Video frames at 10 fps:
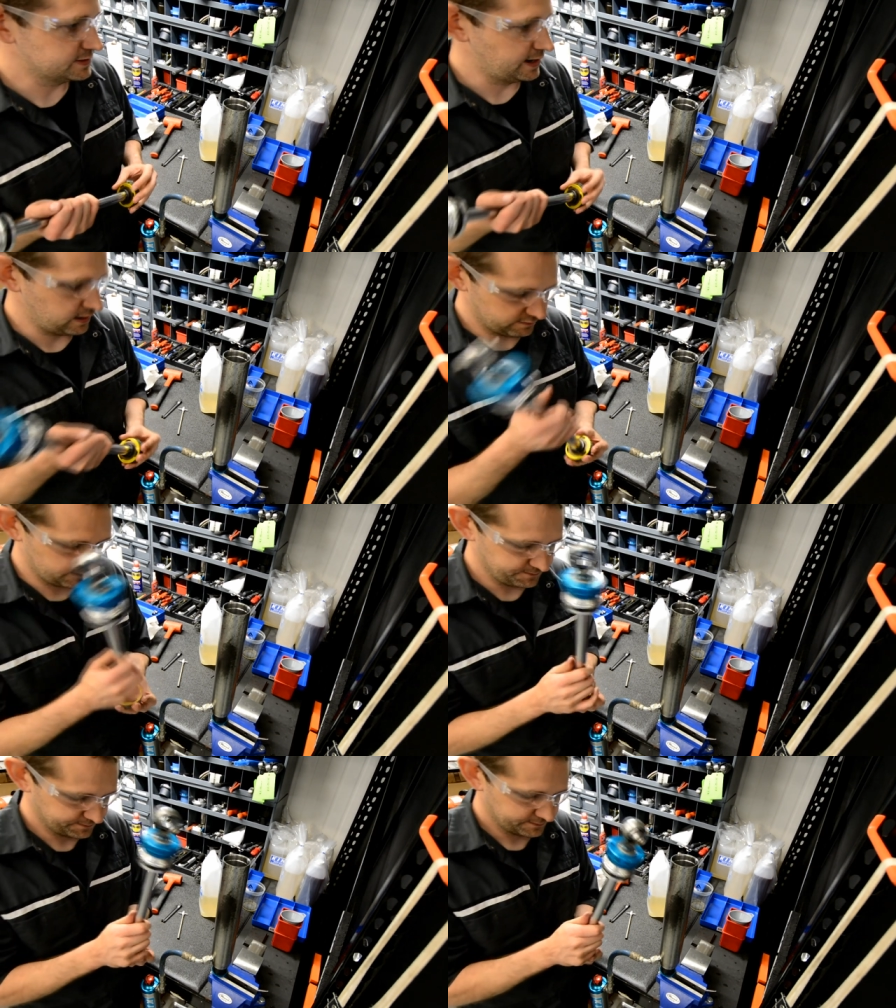ahead of them.
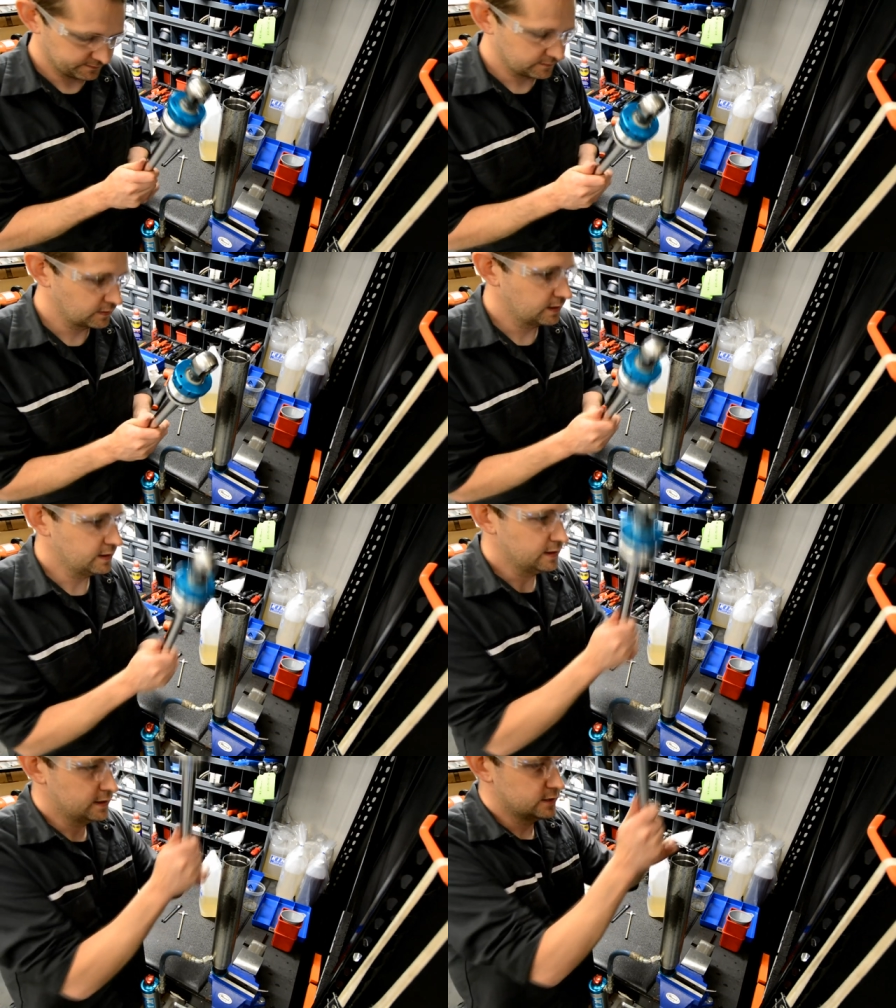
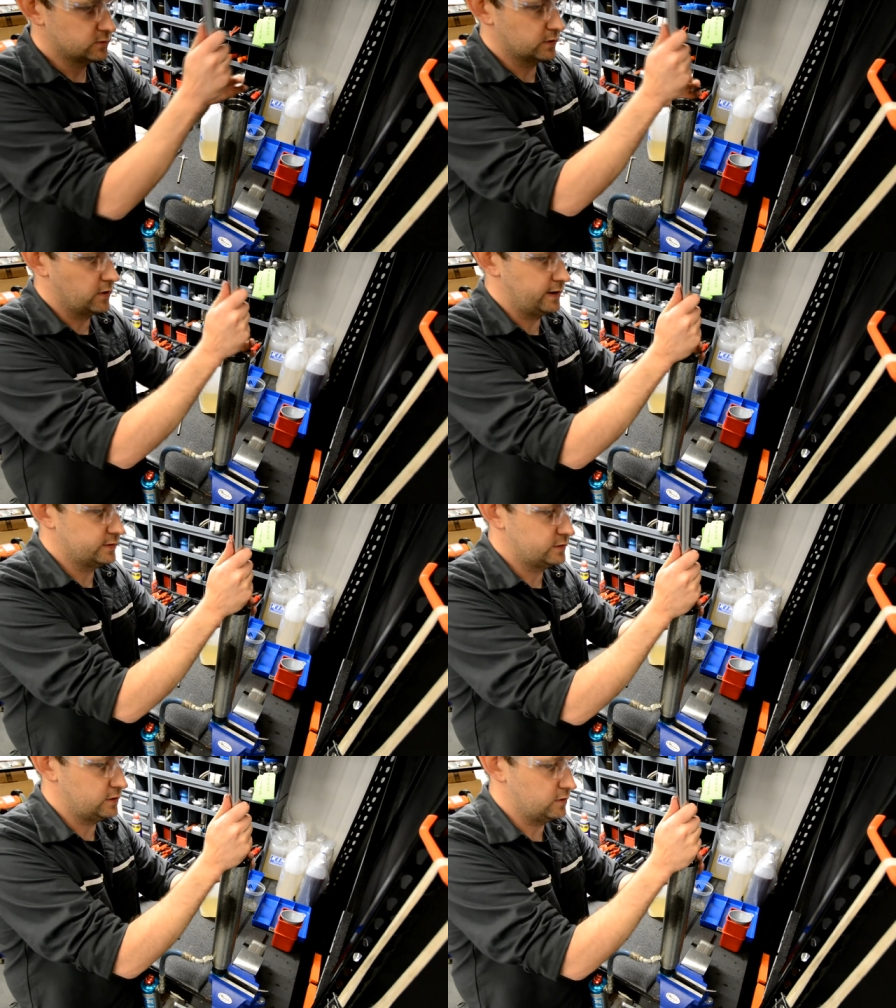So we're going
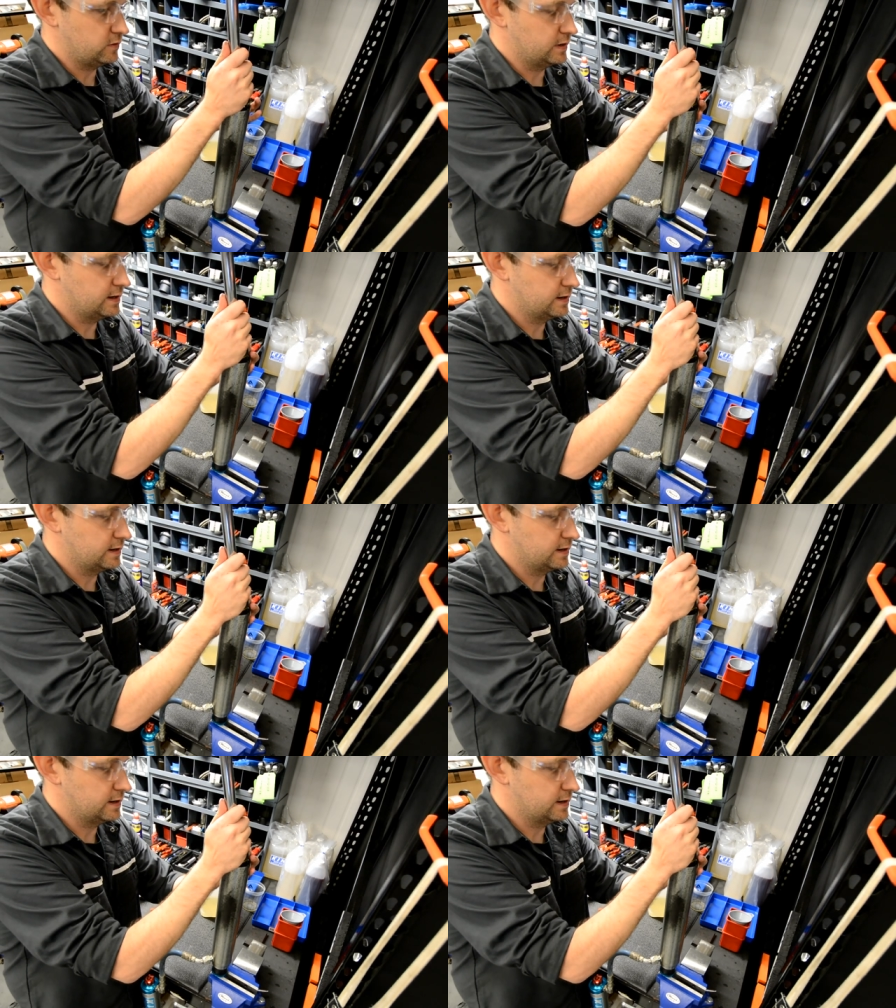to